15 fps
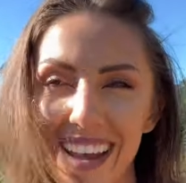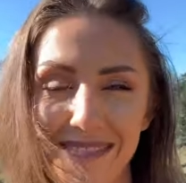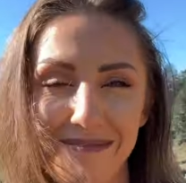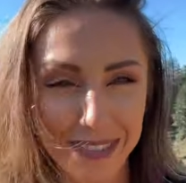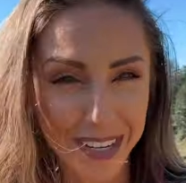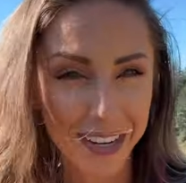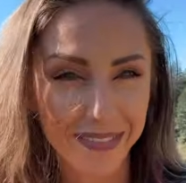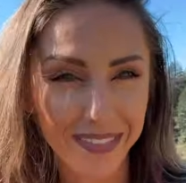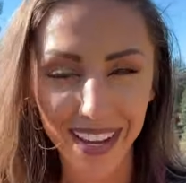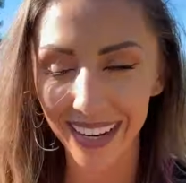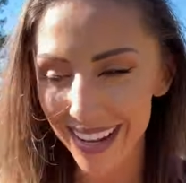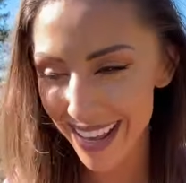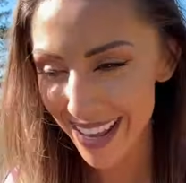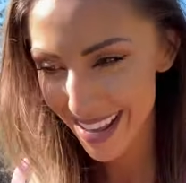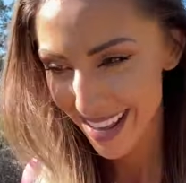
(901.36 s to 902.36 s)
Burning Man.
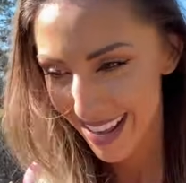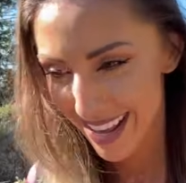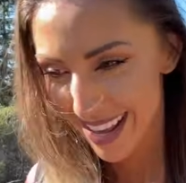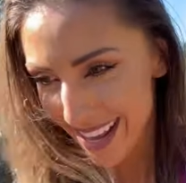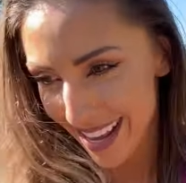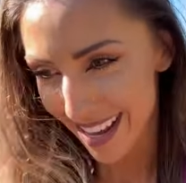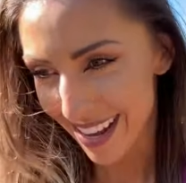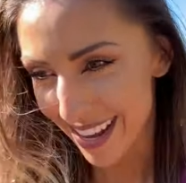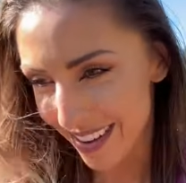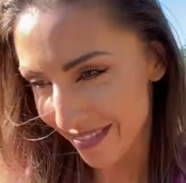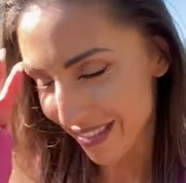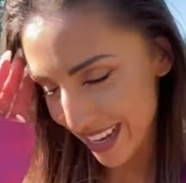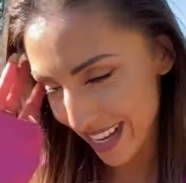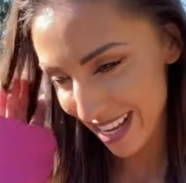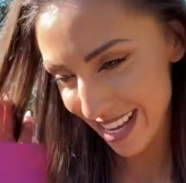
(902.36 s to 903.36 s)
And
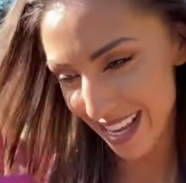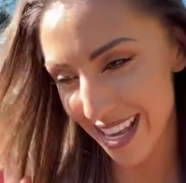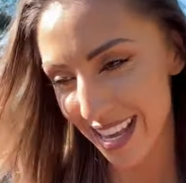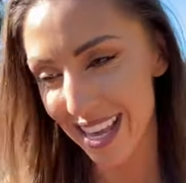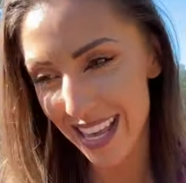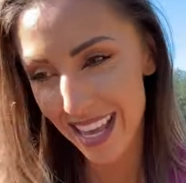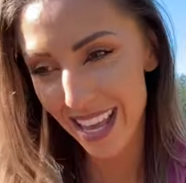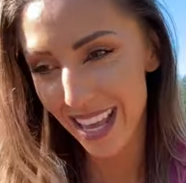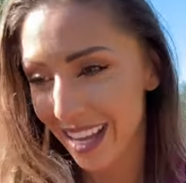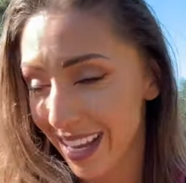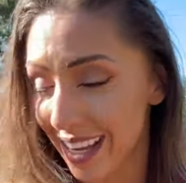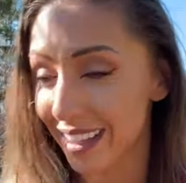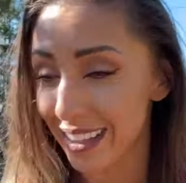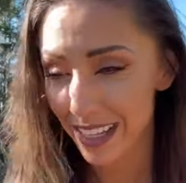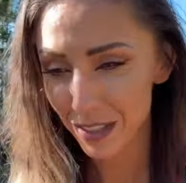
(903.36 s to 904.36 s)

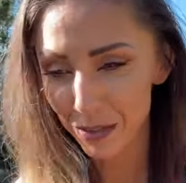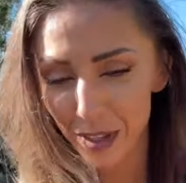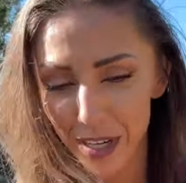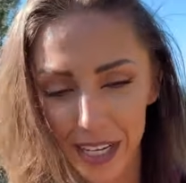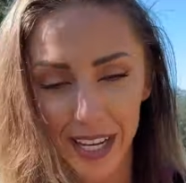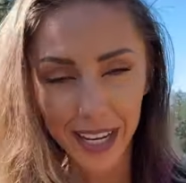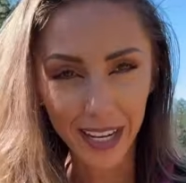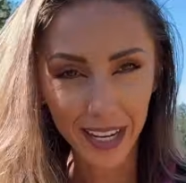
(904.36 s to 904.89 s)
that's what I did.